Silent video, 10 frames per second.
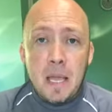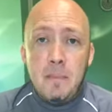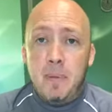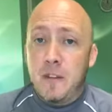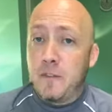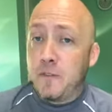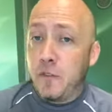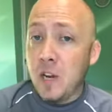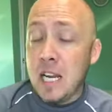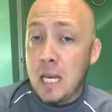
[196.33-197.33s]
but
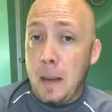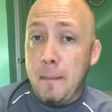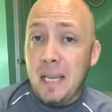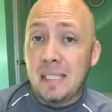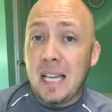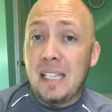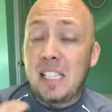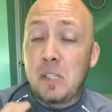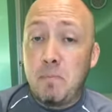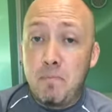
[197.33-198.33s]
freedom is a
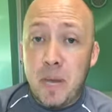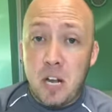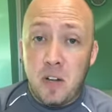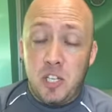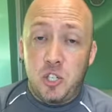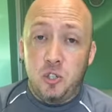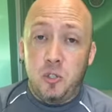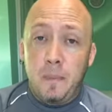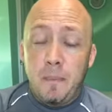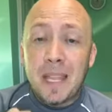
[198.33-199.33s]

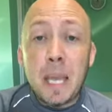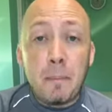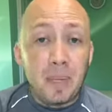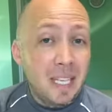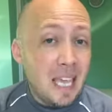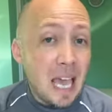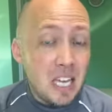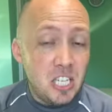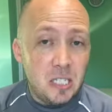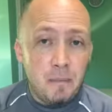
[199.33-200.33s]
spiritual
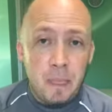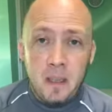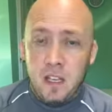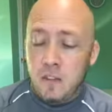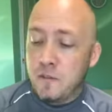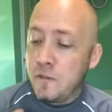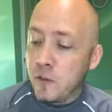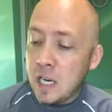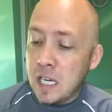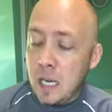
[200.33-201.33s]
implication.
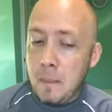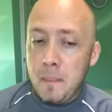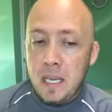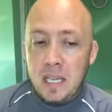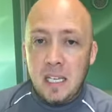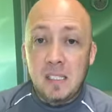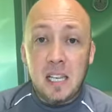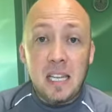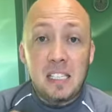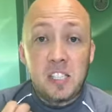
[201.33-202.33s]
Freedom is
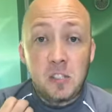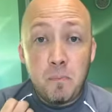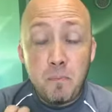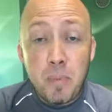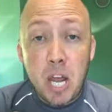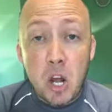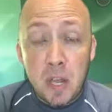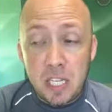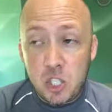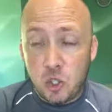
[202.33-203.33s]
a
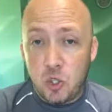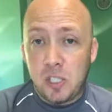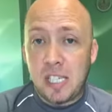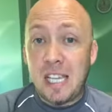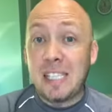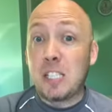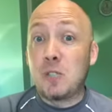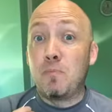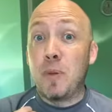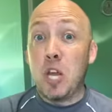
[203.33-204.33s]
spiritual, say
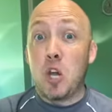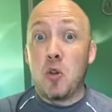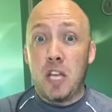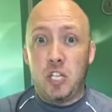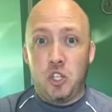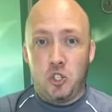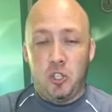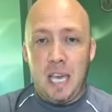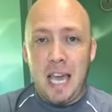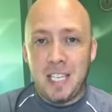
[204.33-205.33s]

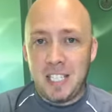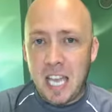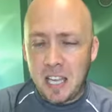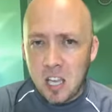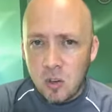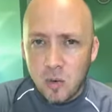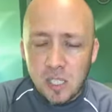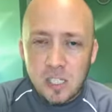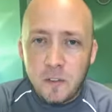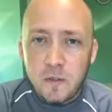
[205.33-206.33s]
spiritual, hashtag. What
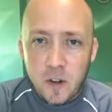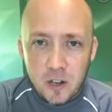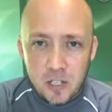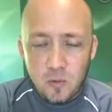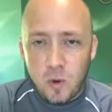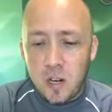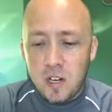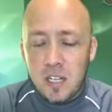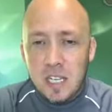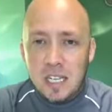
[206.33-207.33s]
is the first
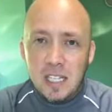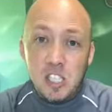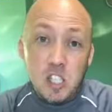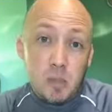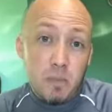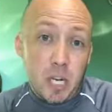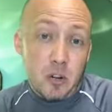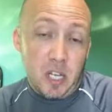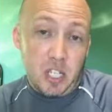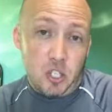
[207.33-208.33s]
word in
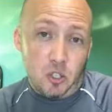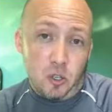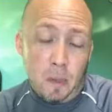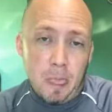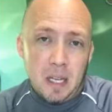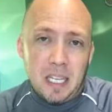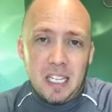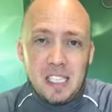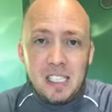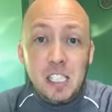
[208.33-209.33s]
spiritual? It
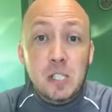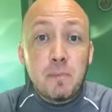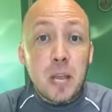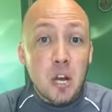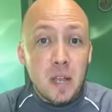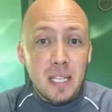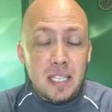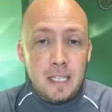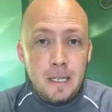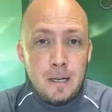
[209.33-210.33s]
is spirit.